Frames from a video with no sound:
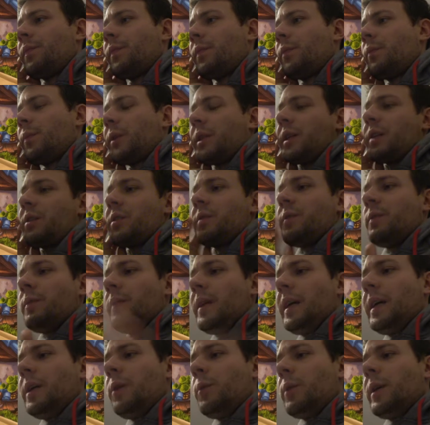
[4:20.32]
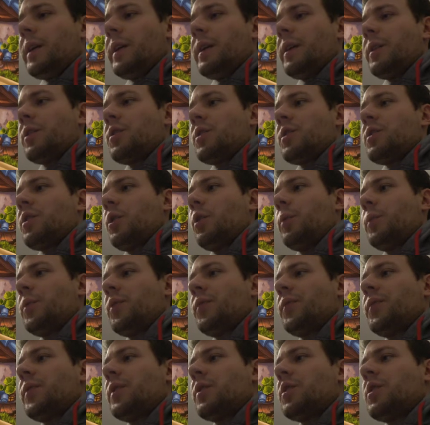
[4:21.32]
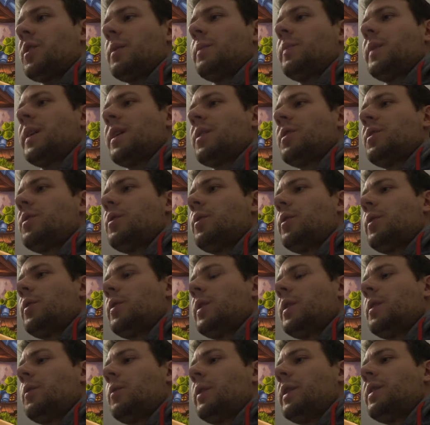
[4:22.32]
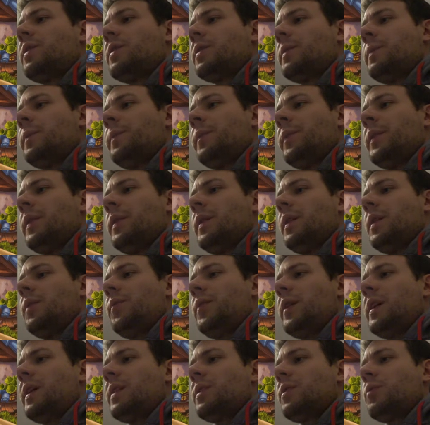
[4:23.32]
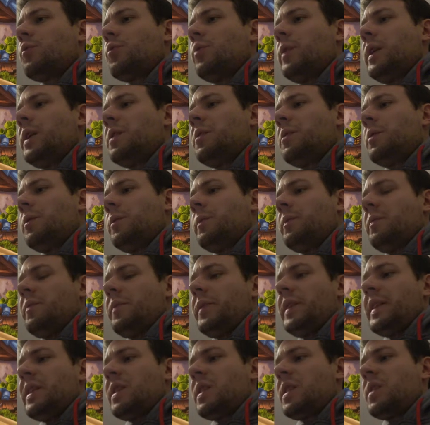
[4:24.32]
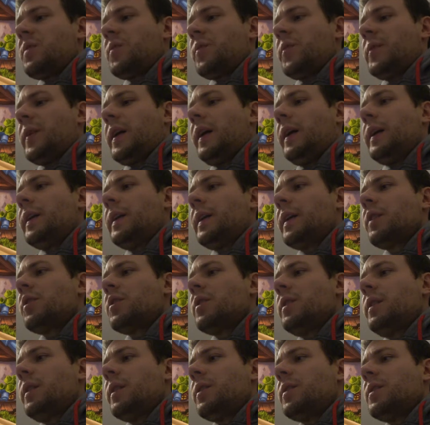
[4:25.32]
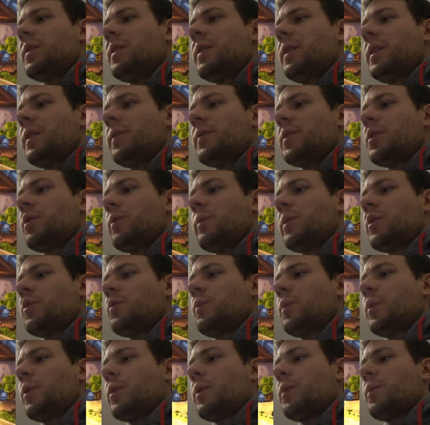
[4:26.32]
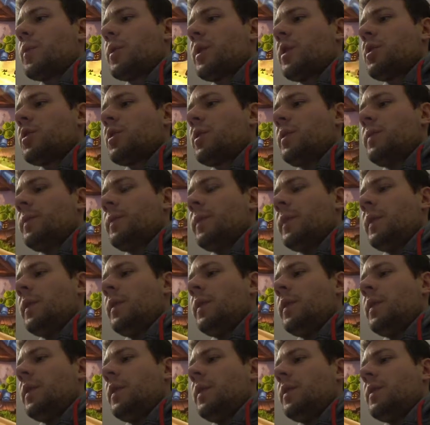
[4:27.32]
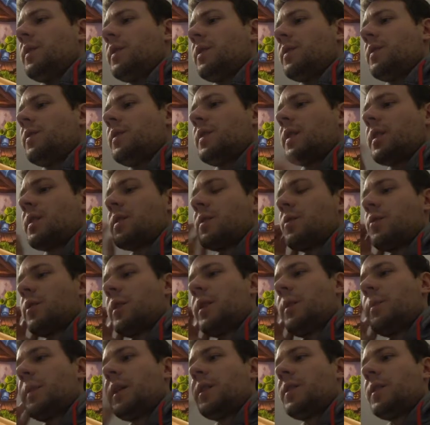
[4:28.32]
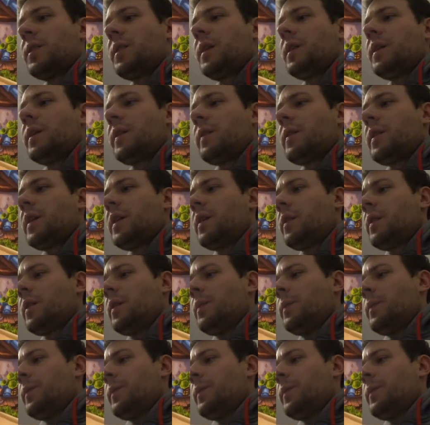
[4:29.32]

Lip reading: But anyway, I just hope to finish him next turn anyways. If he has Reno, that's fine actually. I still have so much board pressure that it doesn't really matter here, I think.